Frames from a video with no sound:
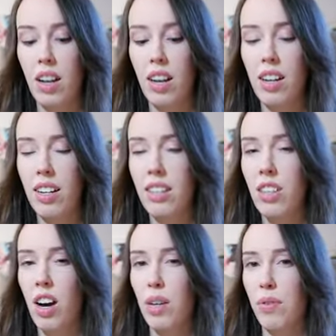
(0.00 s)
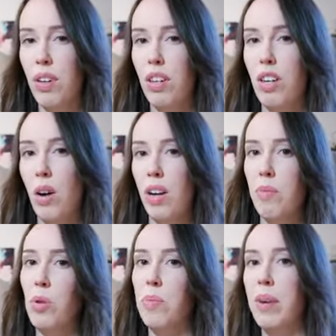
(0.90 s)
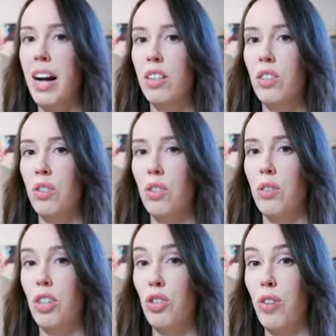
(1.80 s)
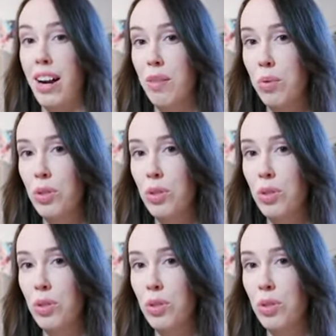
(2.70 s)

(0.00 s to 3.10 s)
it is kind of going more back to Dragon Ball